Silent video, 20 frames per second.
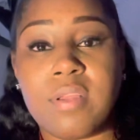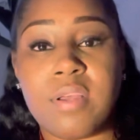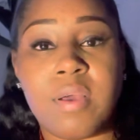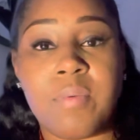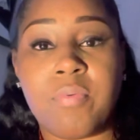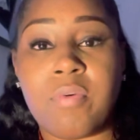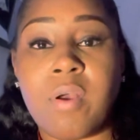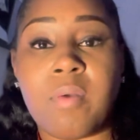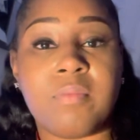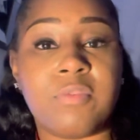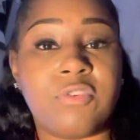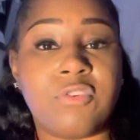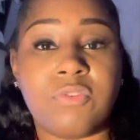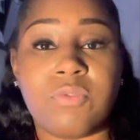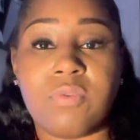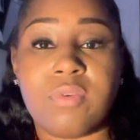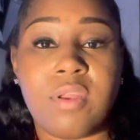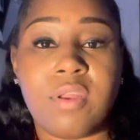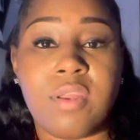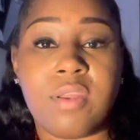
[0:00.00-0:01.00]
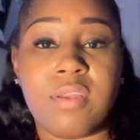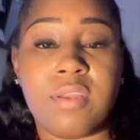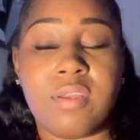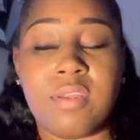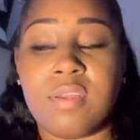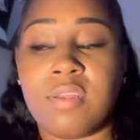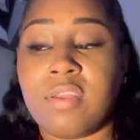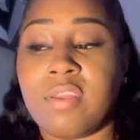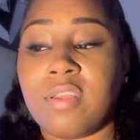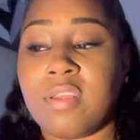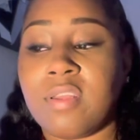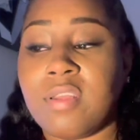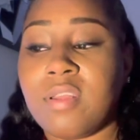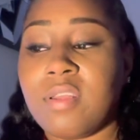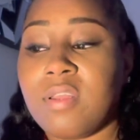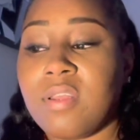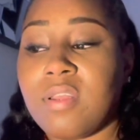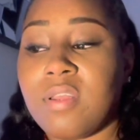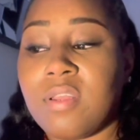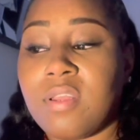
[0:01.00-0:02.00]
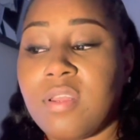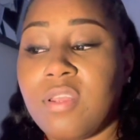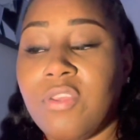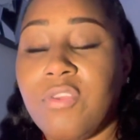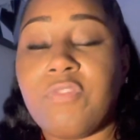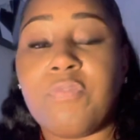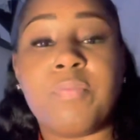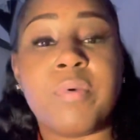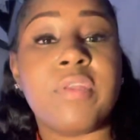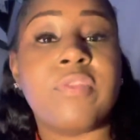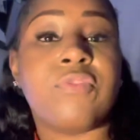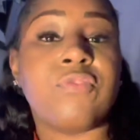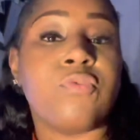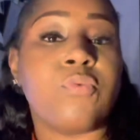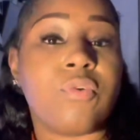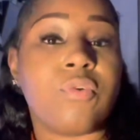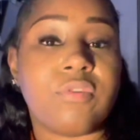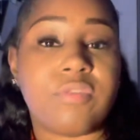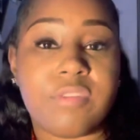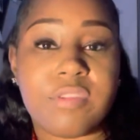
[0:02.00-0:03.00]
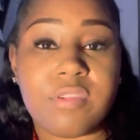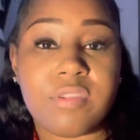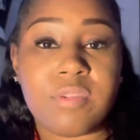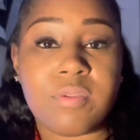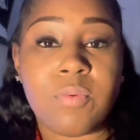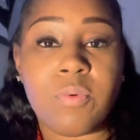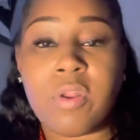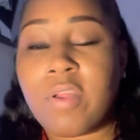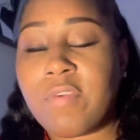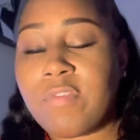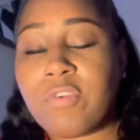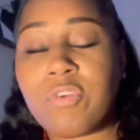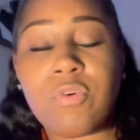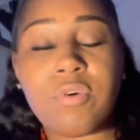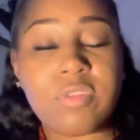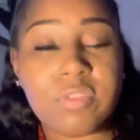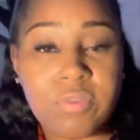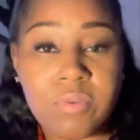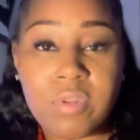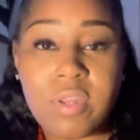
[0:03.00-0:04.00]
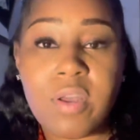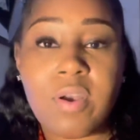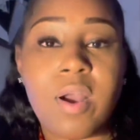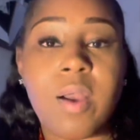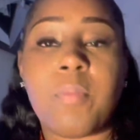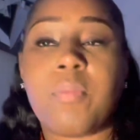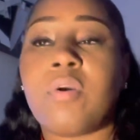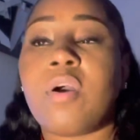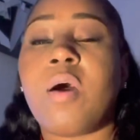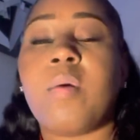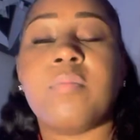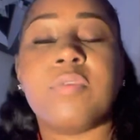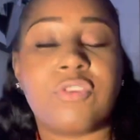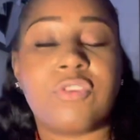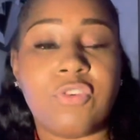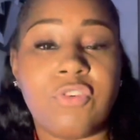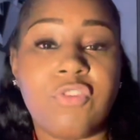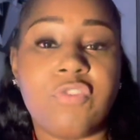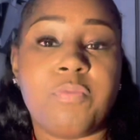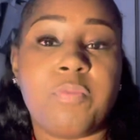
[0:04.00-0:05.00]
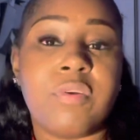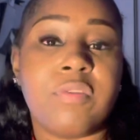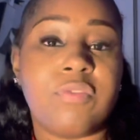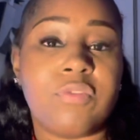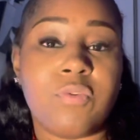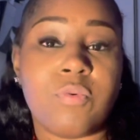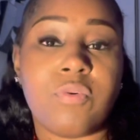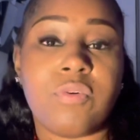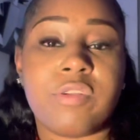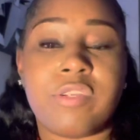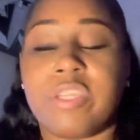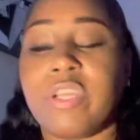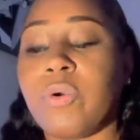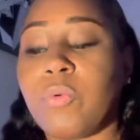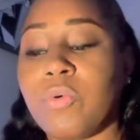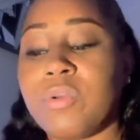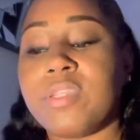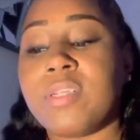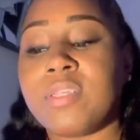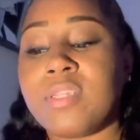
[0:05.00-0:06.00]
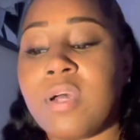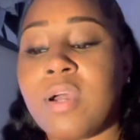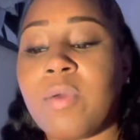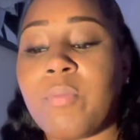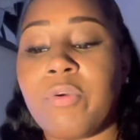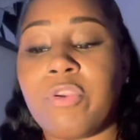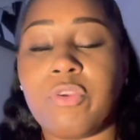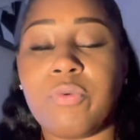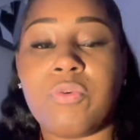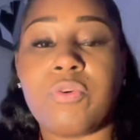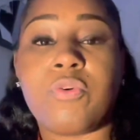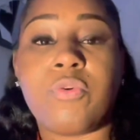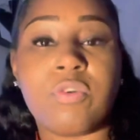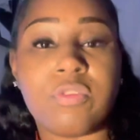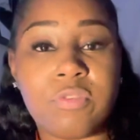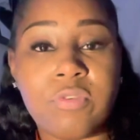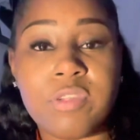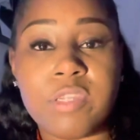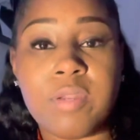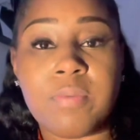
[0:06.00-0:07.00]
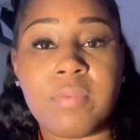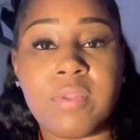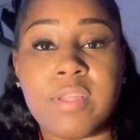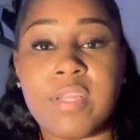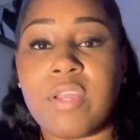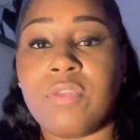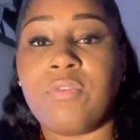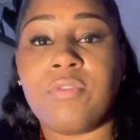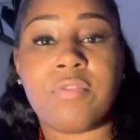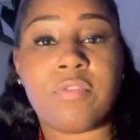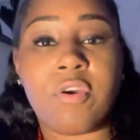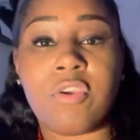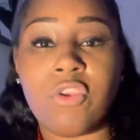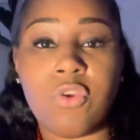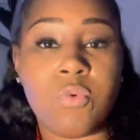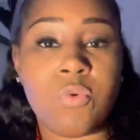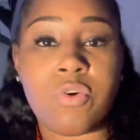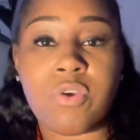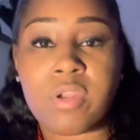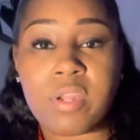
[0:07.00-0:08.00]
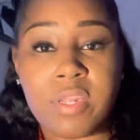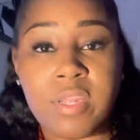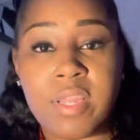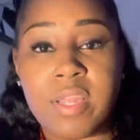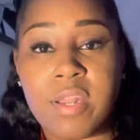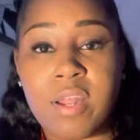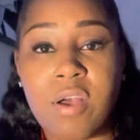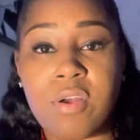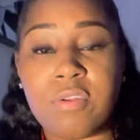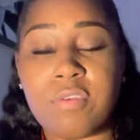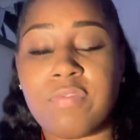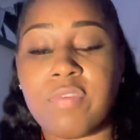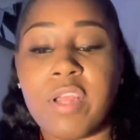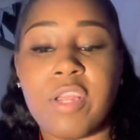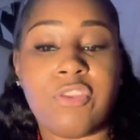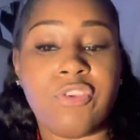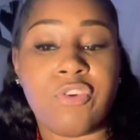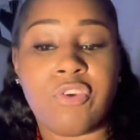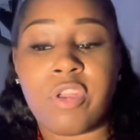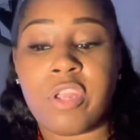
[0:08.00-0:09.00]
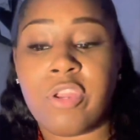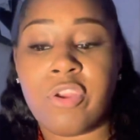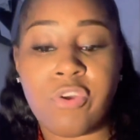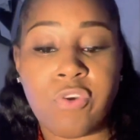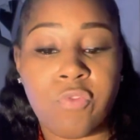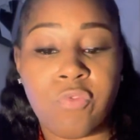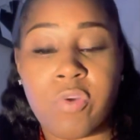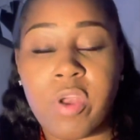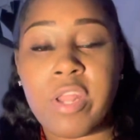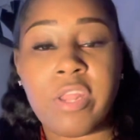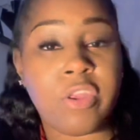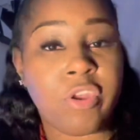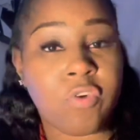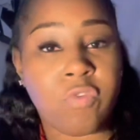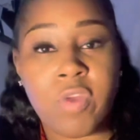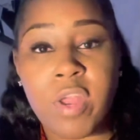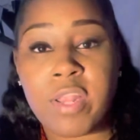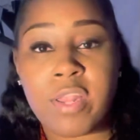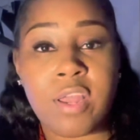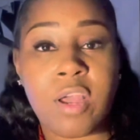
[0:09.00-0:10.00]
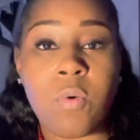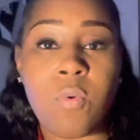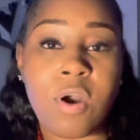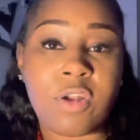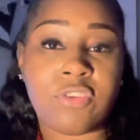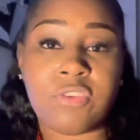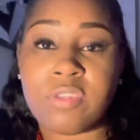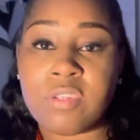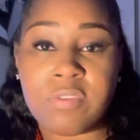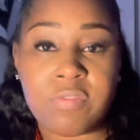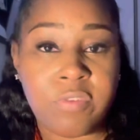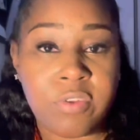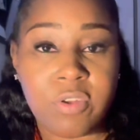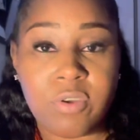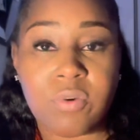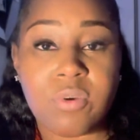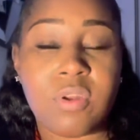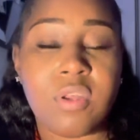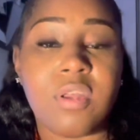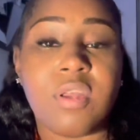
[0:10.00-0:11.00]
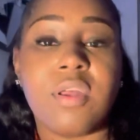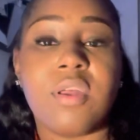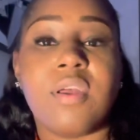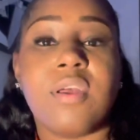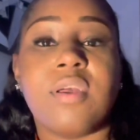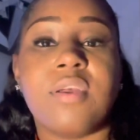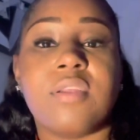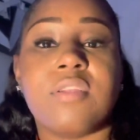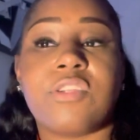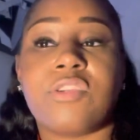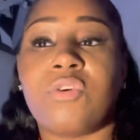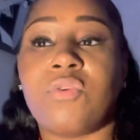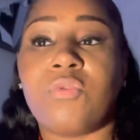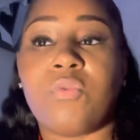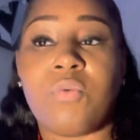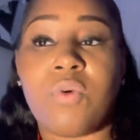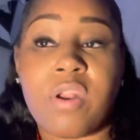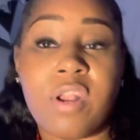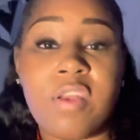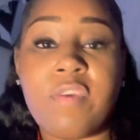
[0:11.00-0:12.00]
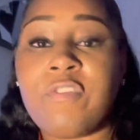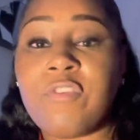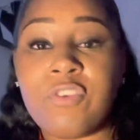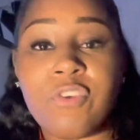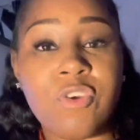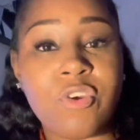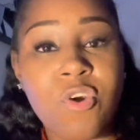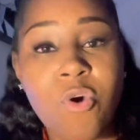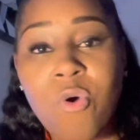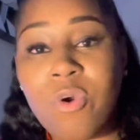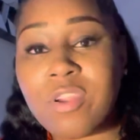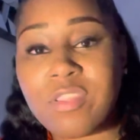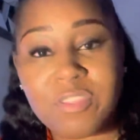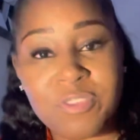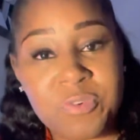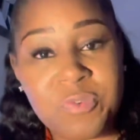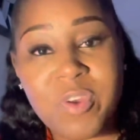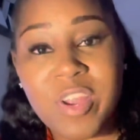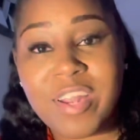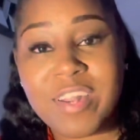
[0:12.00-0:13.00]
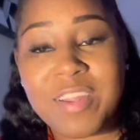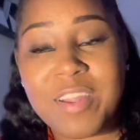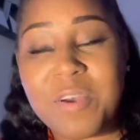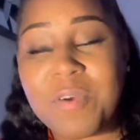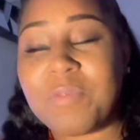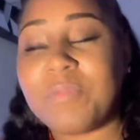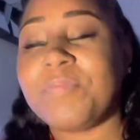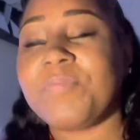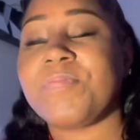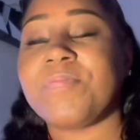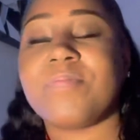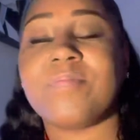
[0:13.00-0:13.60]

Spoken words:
I promise you. You've been through worse. Whatever you're going through now, I promise you, you've been through worse. There was a time where you were going through something that you thought you weren't going to get out of, and you're here, right now, watching this video. So whatever you're going through right now,